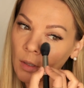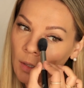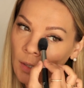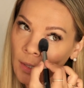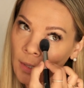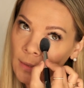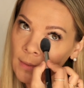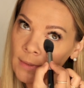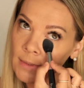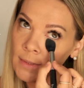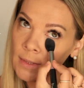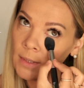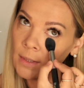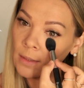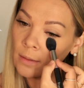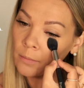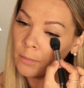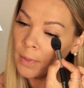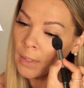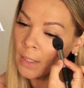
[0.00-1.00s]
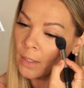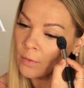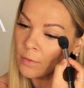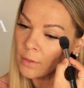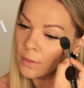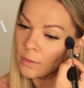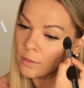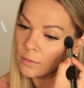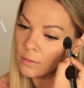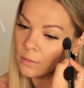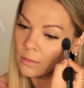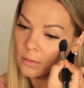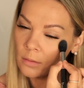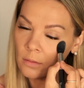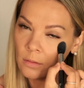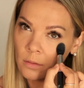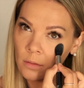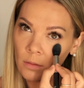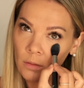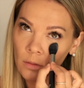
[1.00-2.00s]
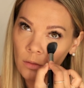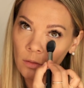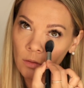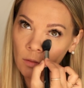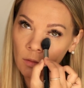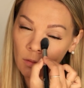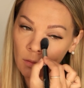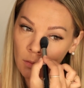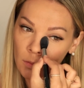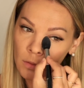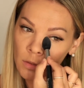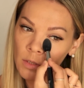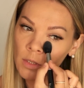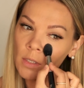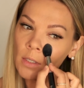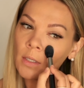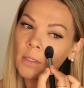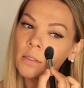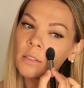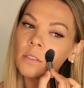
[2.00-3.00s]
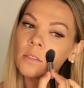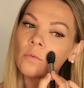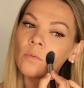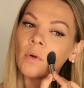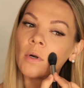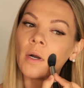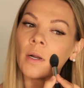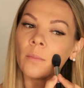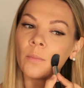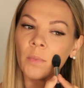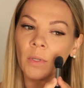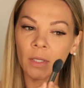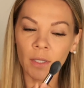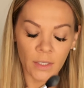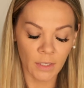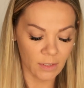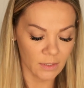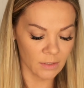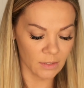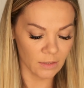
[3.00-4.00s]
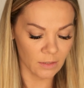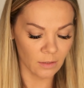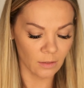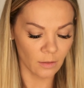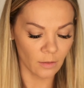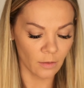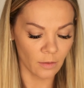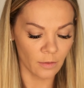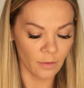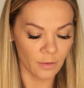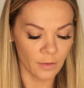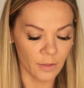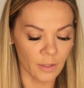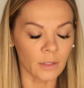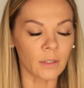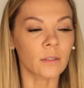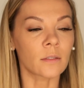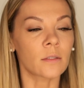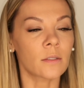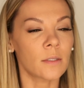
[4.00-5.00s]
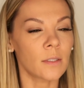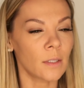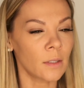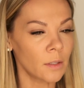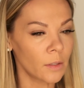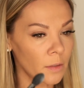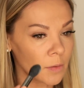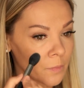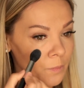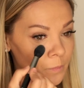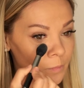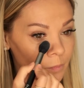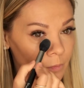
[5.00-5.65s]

eye setting powder, just where I placed the concealer.